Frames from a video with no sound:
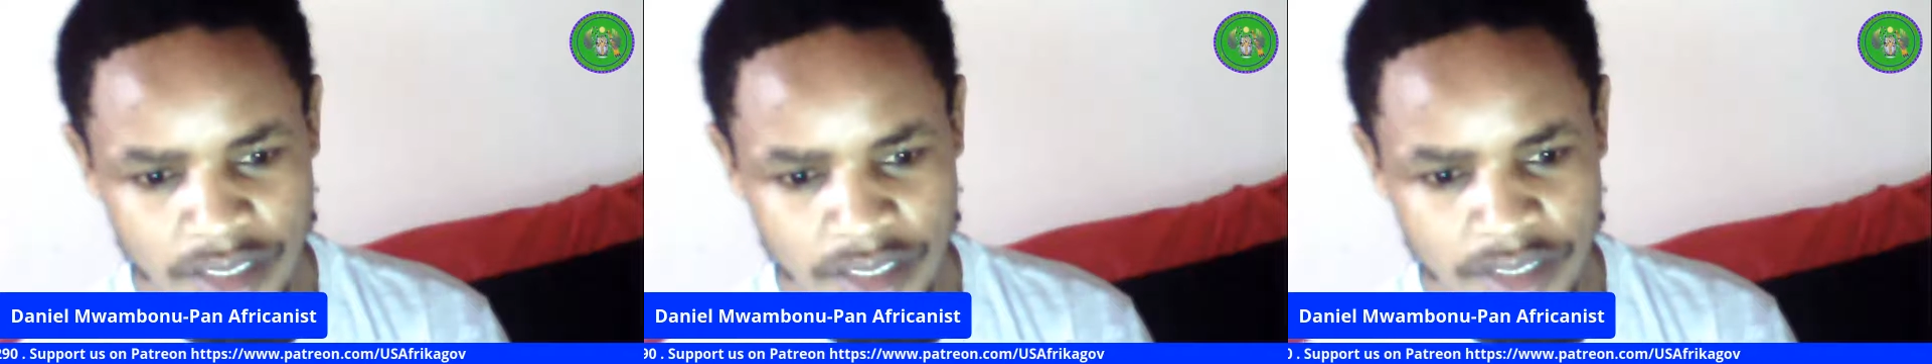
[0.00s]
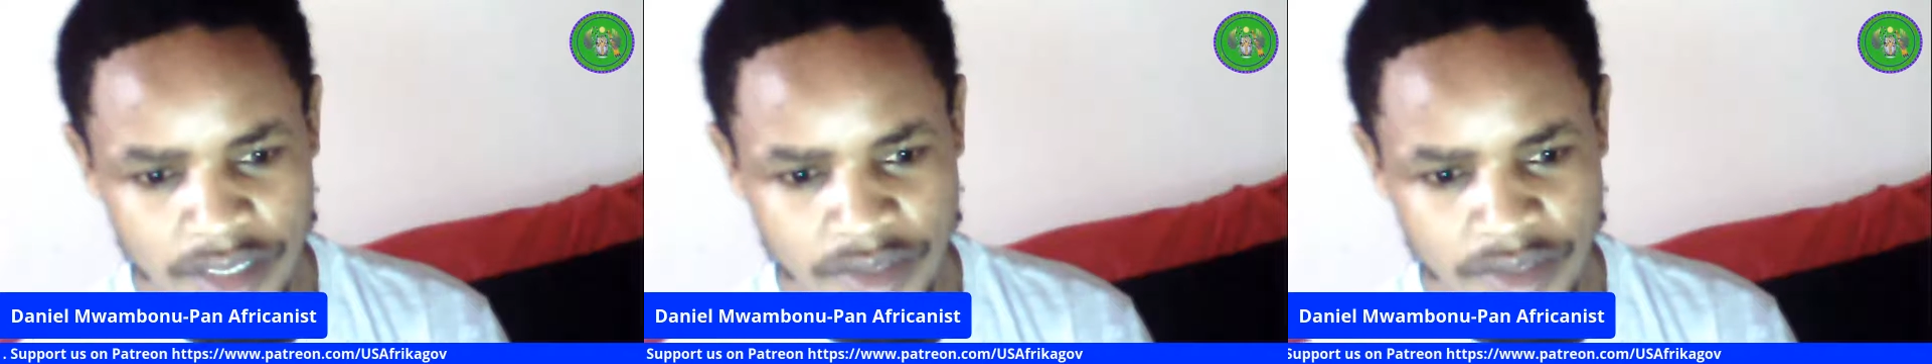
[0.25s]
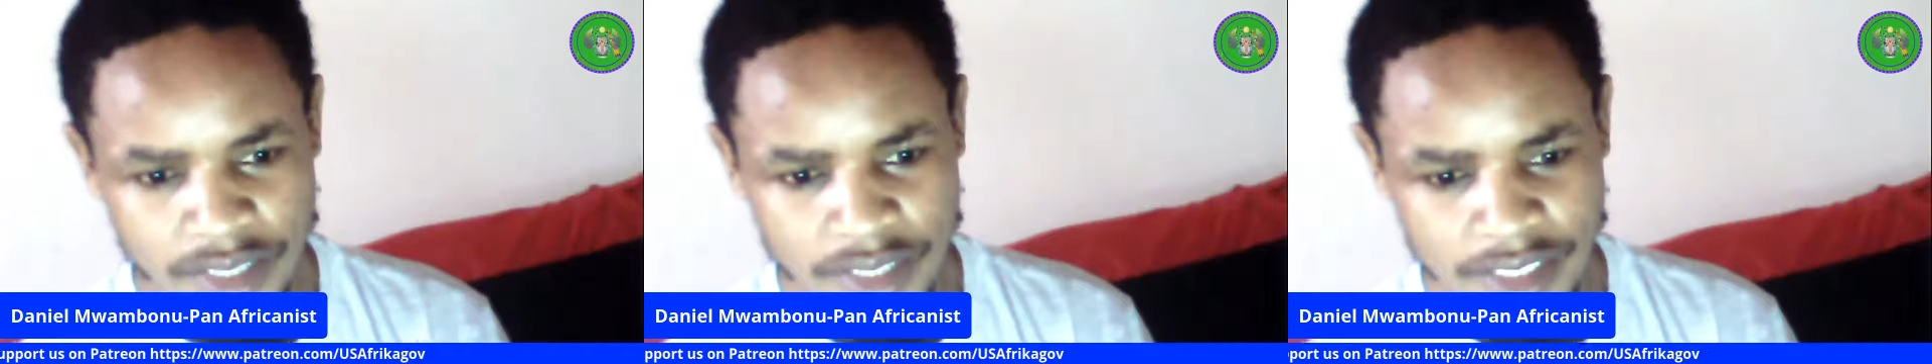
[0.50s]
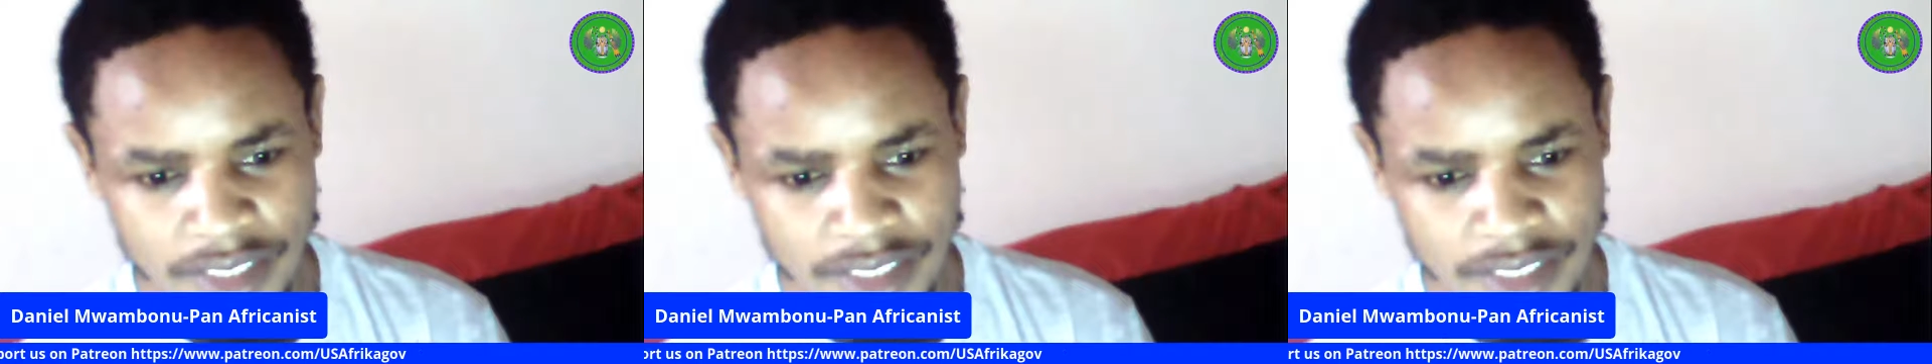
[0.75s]
so
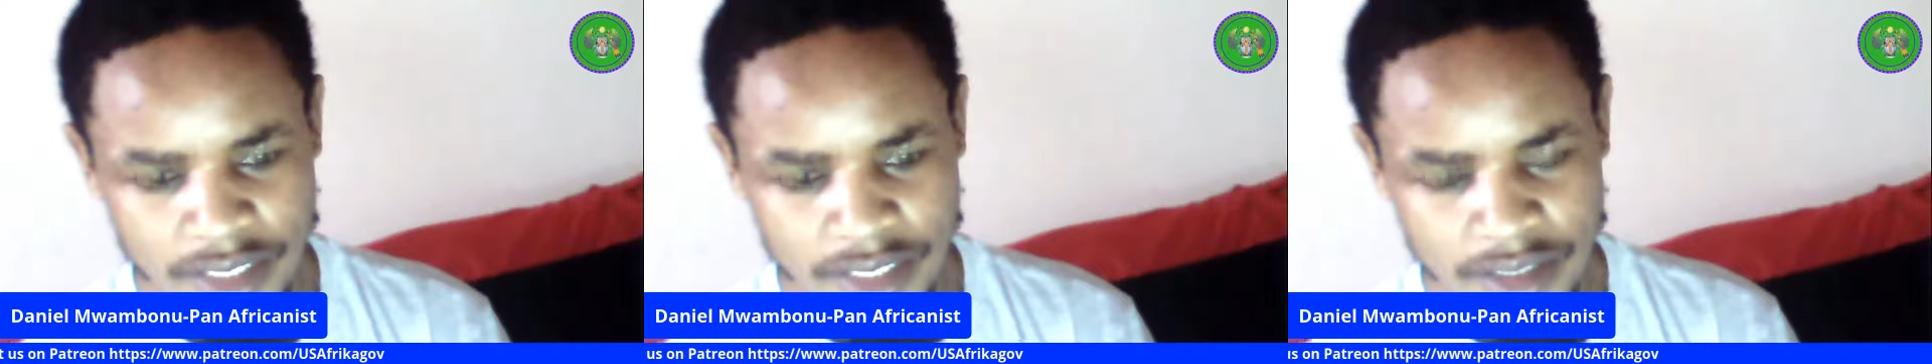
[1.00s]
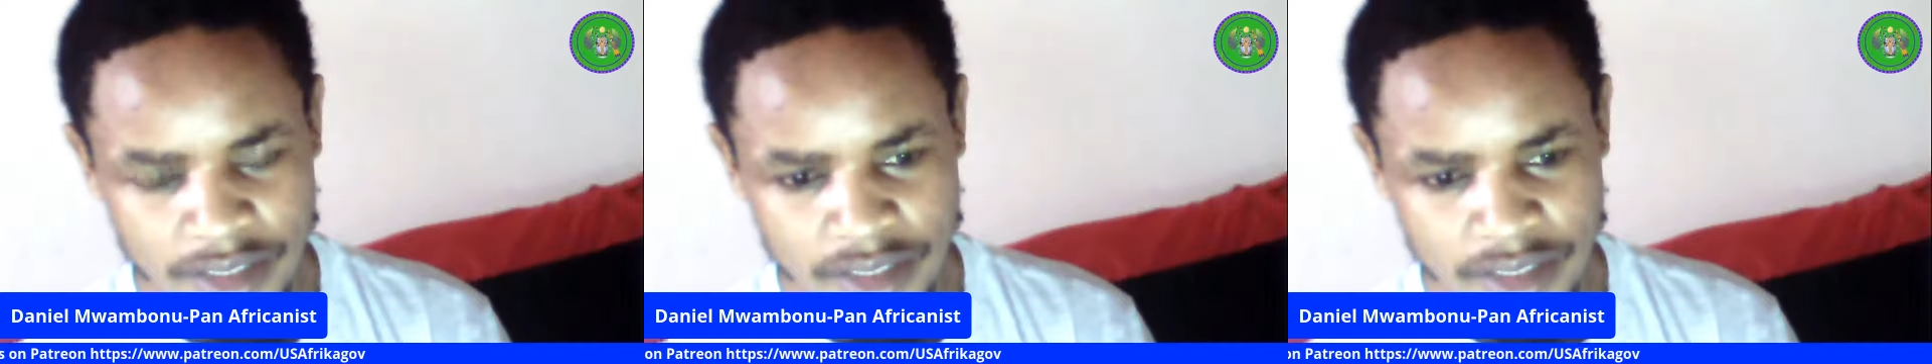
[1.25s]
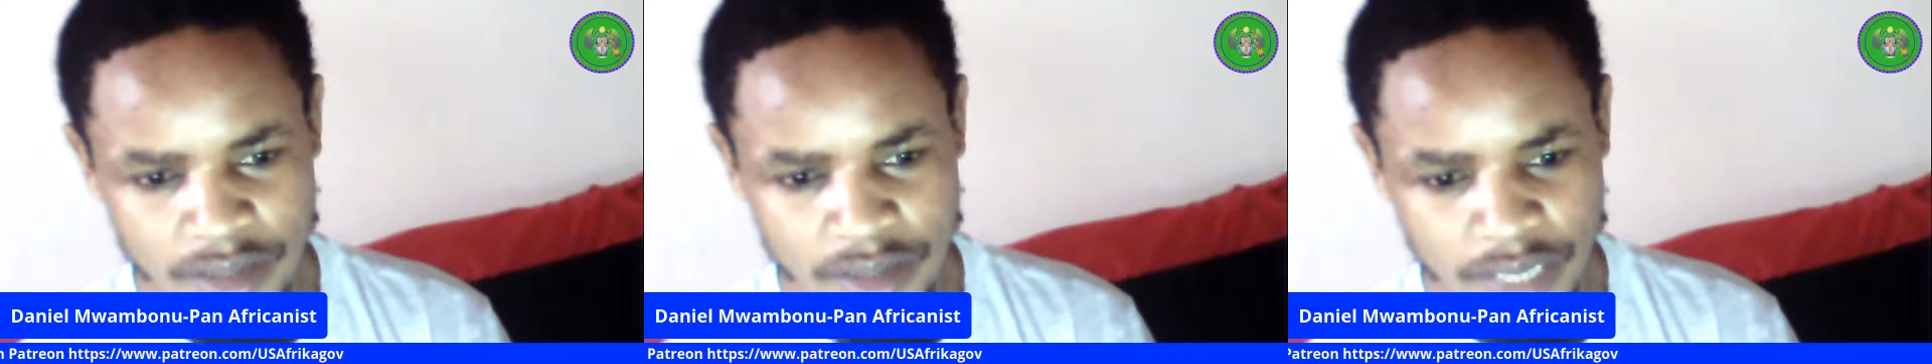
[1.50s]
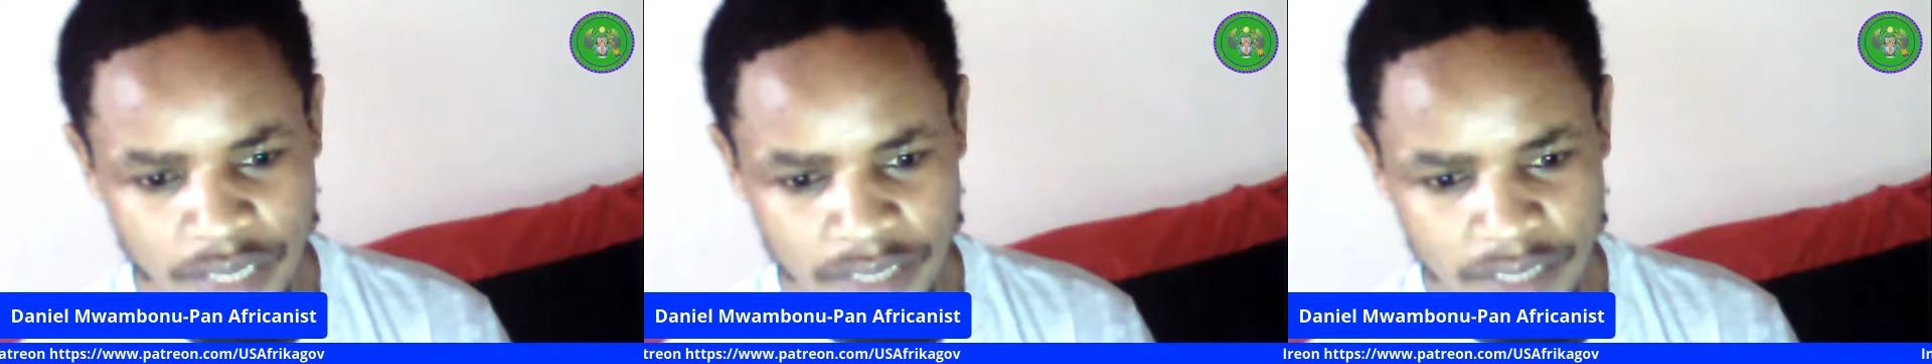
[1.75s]
that we
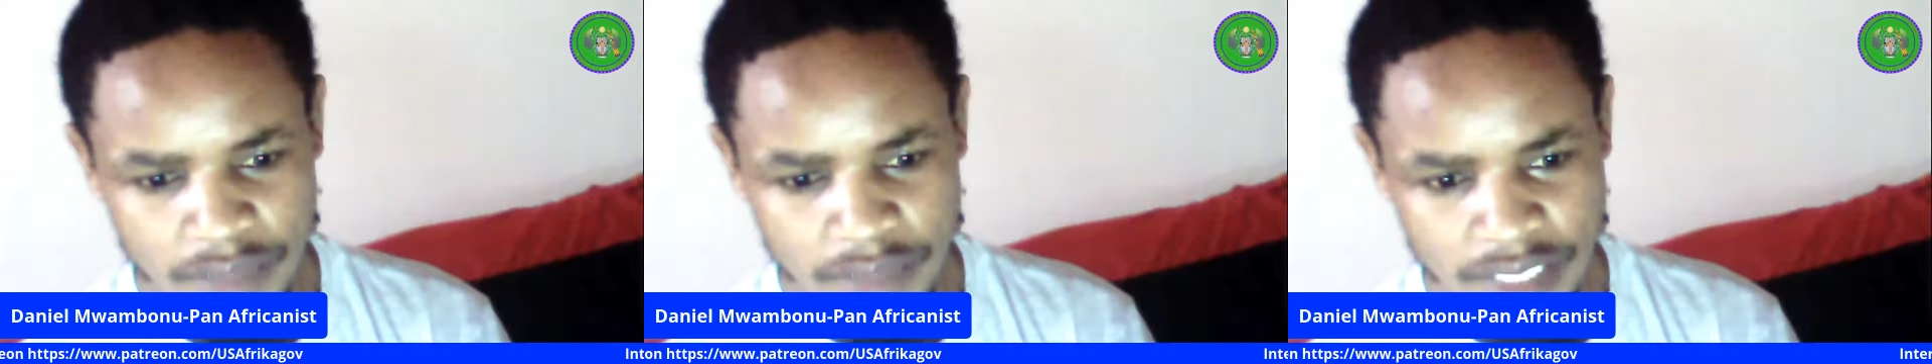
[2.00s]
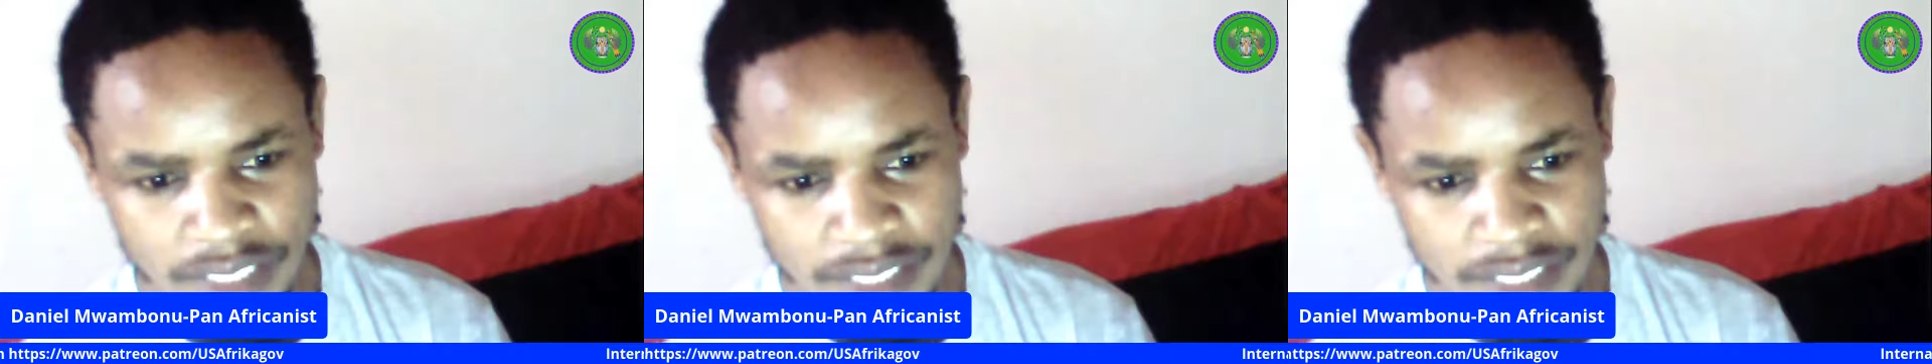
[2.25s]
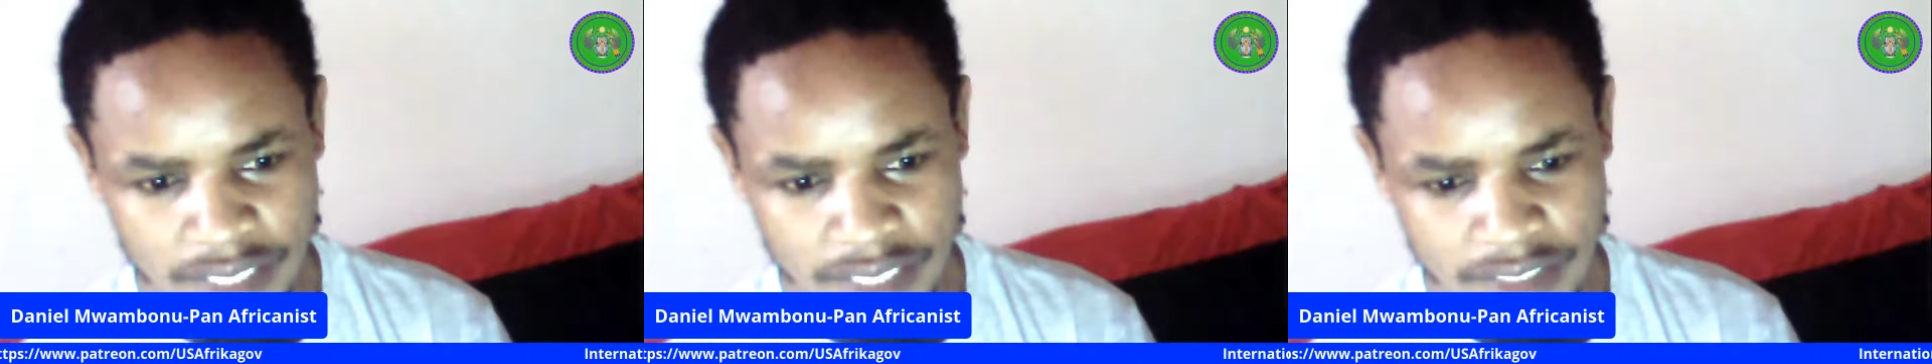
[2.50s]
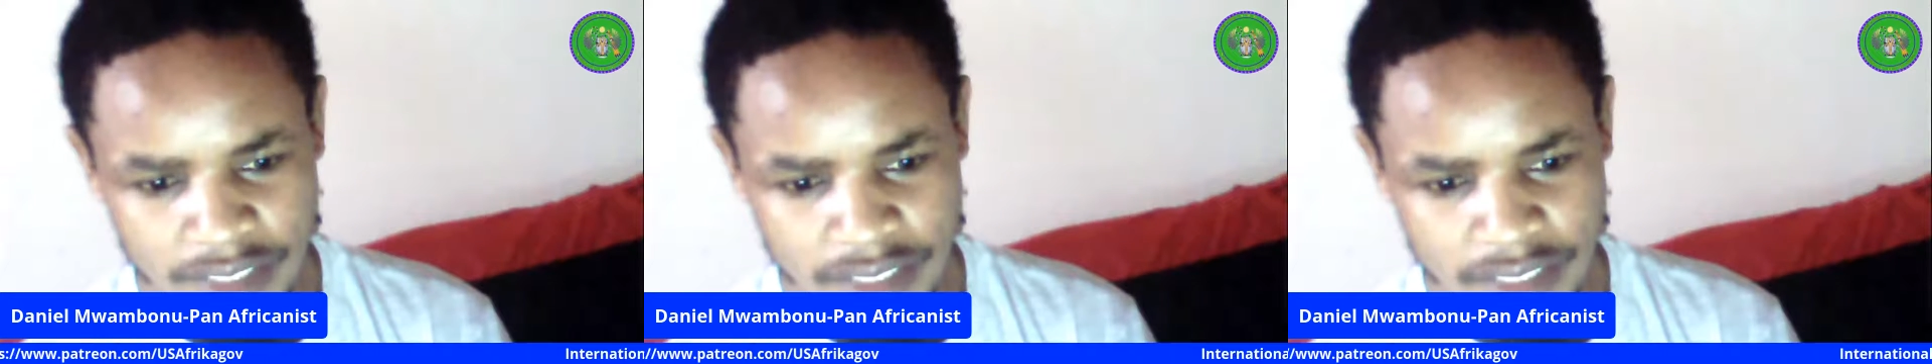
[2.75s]
can put an end
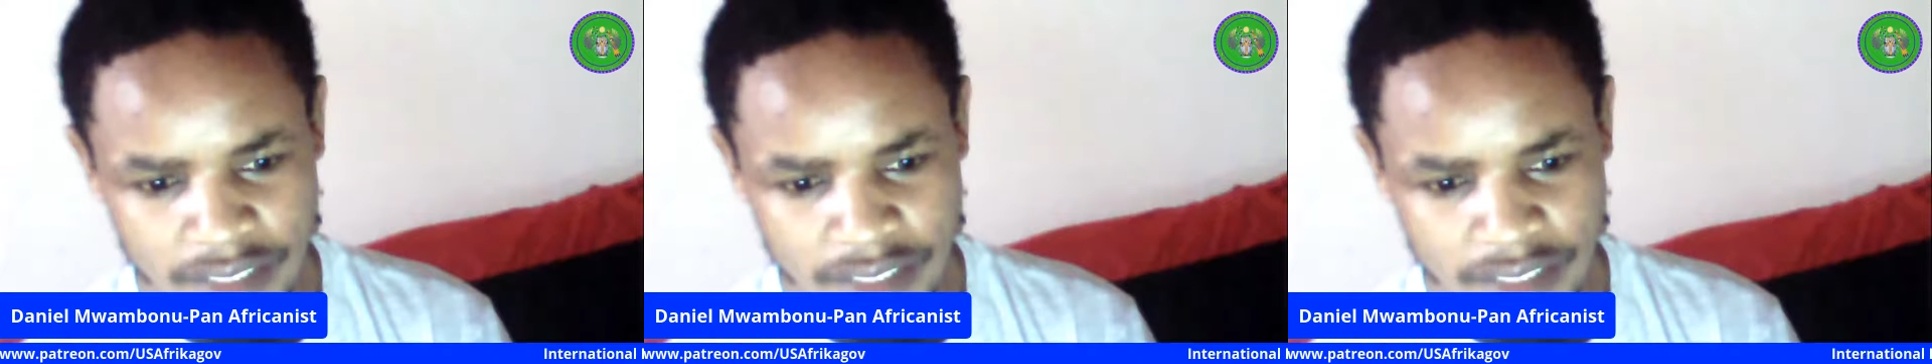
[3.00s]
to